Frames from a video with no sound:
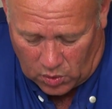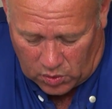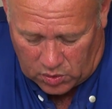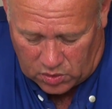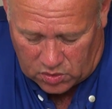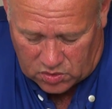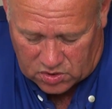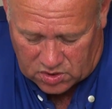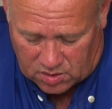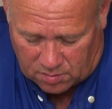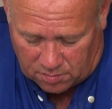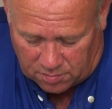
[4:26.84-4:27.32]

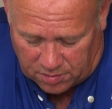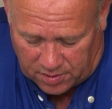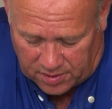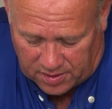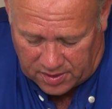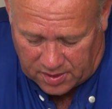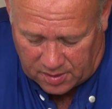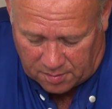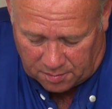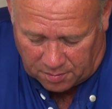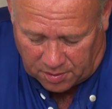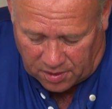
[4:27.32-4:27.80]
You
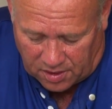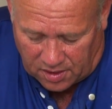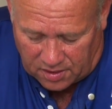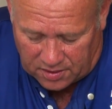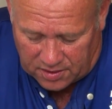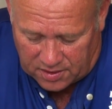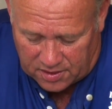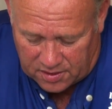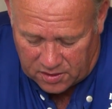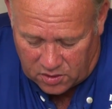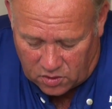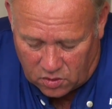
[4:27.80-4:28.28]
simply
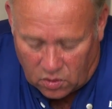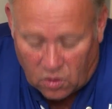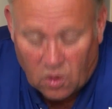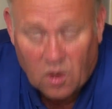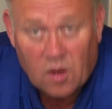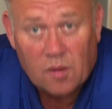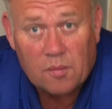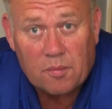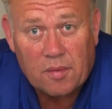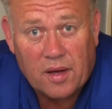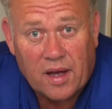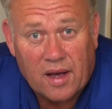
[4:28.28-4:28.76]
plug
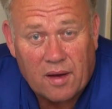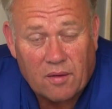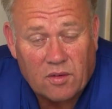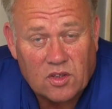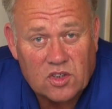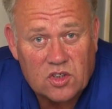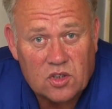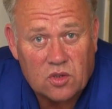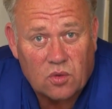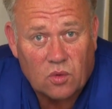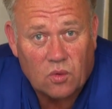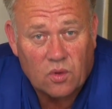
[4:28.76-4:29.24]
your
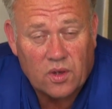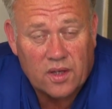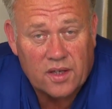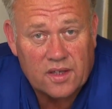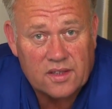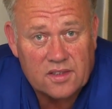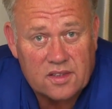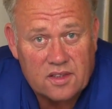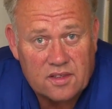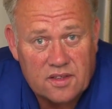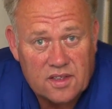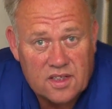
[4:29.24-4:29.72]
power tool
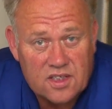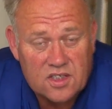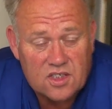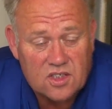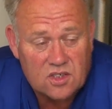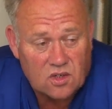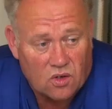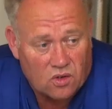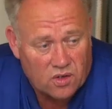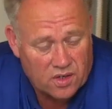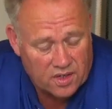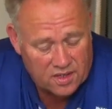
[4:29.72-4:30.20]
into this
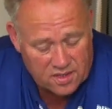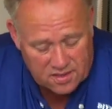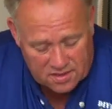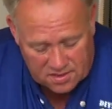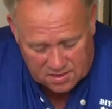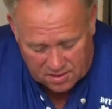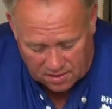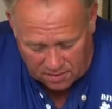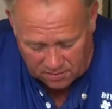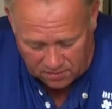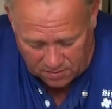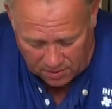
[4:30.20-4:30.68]
socket,
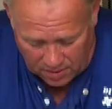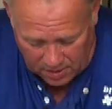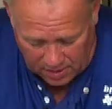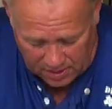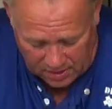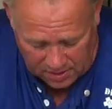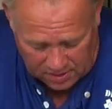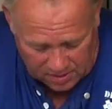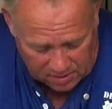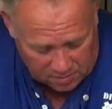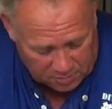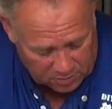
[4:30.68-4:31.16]
so
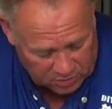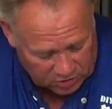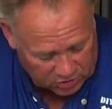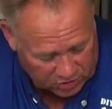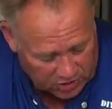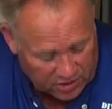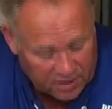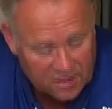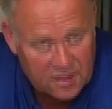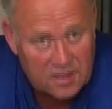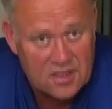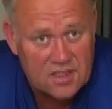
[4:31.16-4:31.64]
the
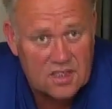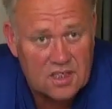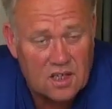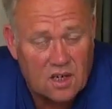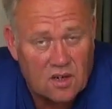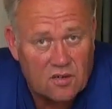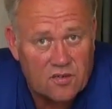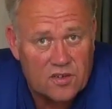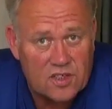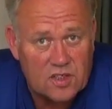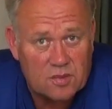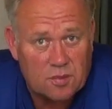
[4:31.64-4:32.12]
machine
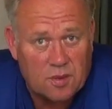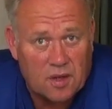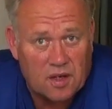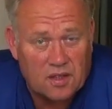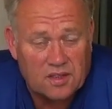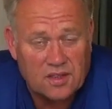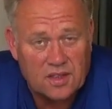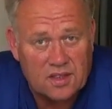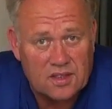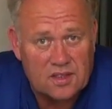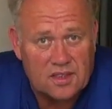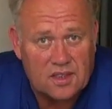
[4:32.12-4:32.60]
itself is
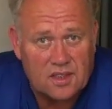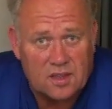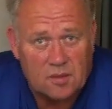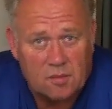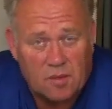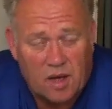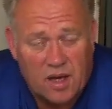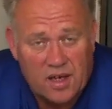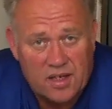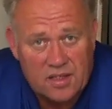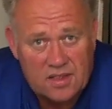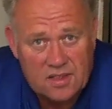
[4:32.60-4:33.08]
plugged into the
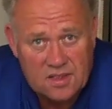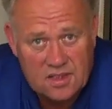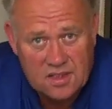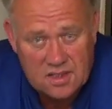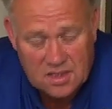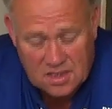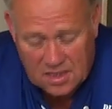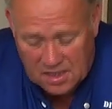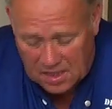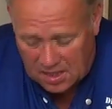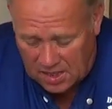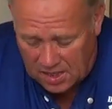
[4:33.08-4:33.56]

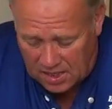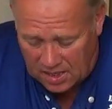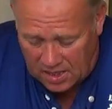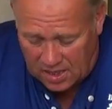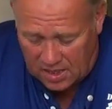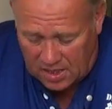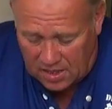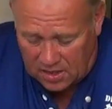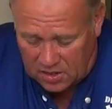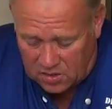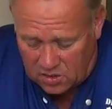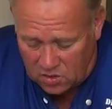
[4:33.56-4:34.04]
mains,
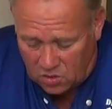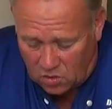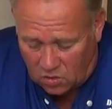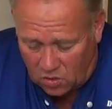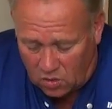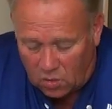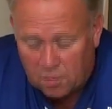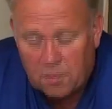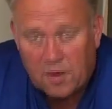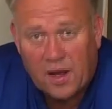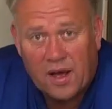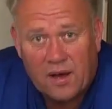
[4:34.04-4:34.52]

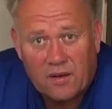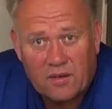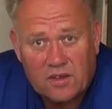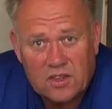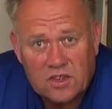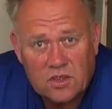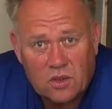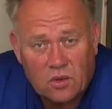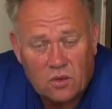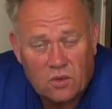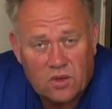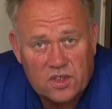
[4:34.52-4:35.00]
your power
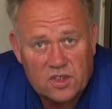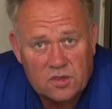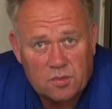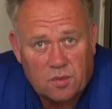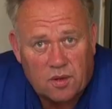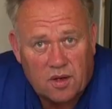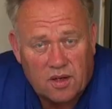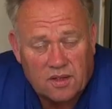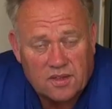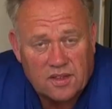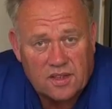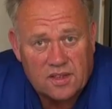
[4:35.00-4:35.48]
tool is
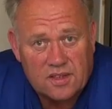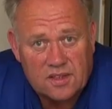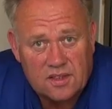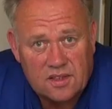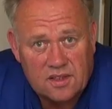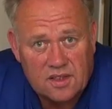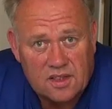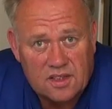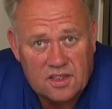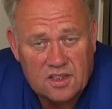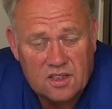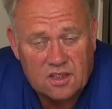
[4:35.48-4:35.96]
plugged
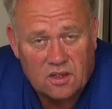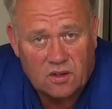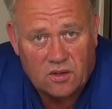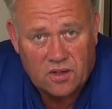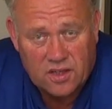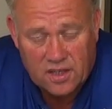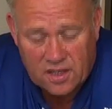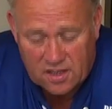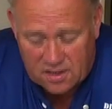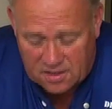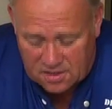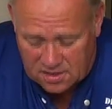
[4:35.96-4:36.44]
into this
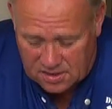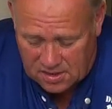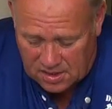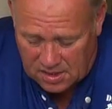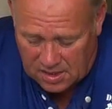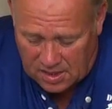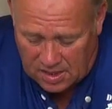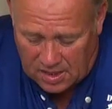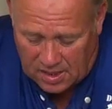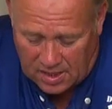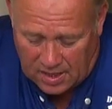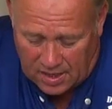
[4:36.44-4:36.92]
socket,
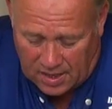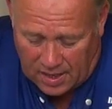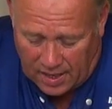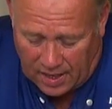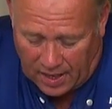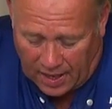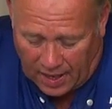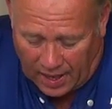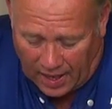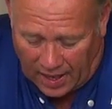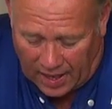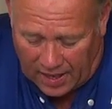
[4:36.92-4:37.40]

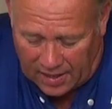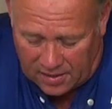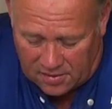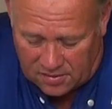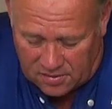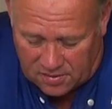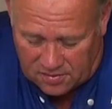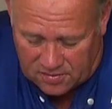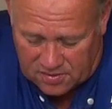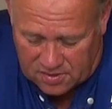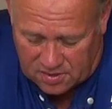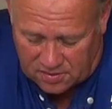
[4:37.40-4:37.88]

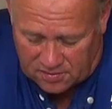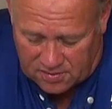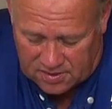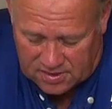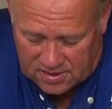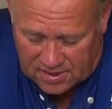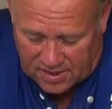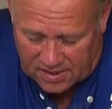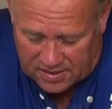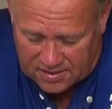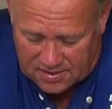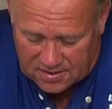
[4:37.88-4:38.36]
and so
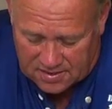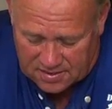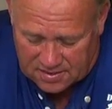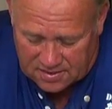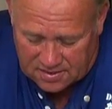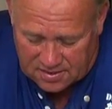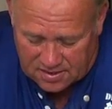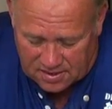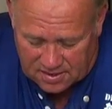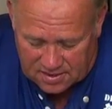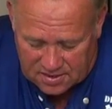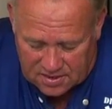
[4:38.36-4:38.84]
this acts as
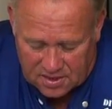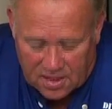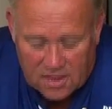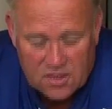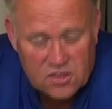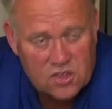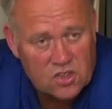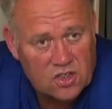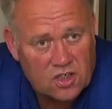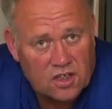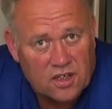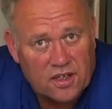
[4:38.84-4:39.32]
an
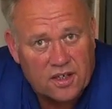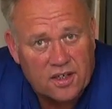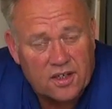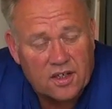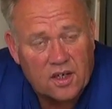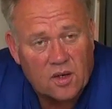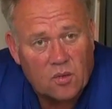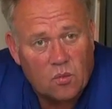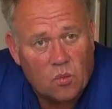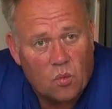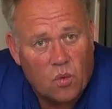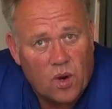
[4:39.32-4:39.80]
extension lead,
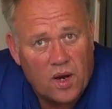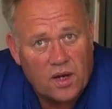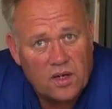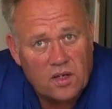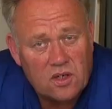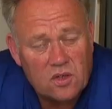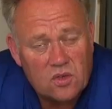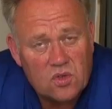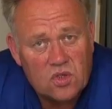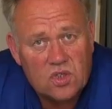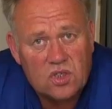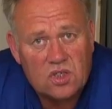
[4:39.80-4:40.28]
and when
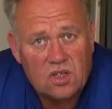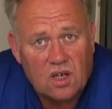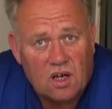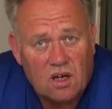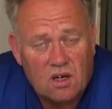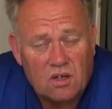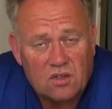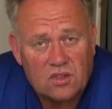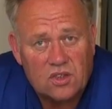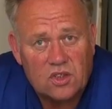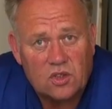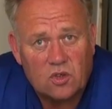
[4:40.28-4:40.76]
you
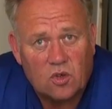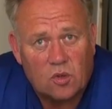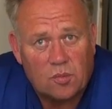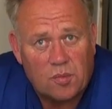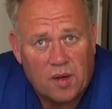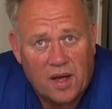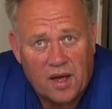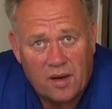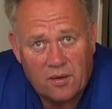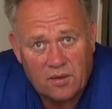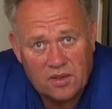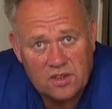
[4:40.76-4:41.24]
start your
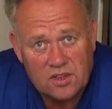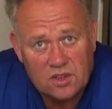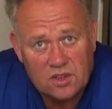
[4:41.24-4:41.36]
power